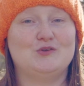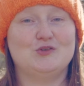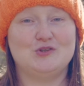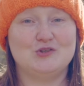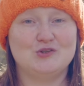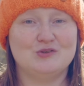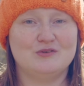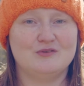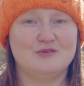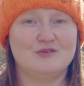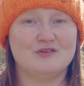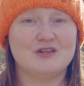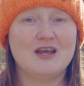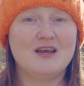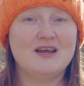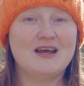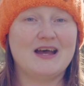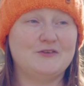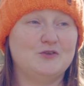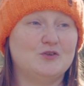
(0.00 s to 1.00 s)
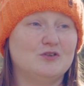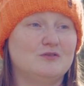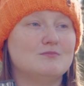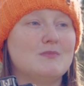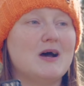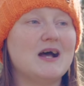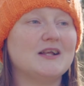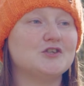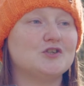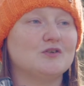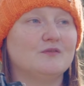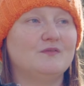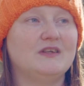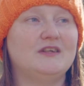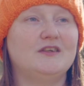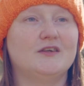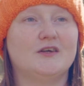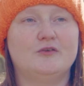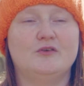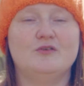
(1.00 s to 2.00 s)
to use, and you could match your
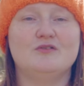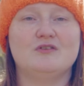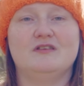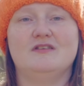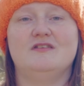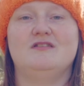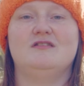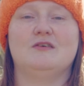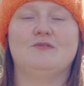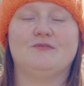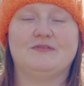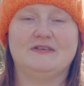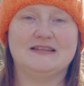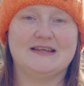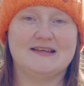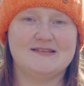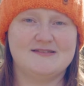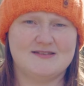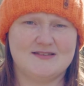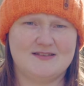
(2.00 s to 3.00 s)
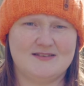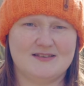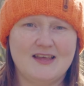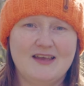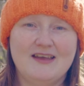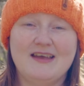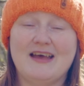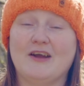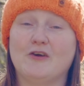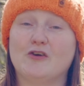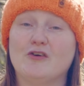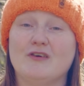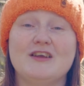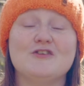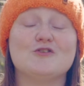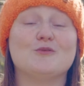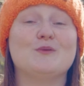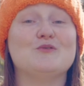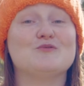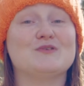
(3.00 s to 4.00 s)
video using these different lenses and
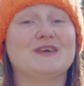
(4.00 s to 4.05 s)
create something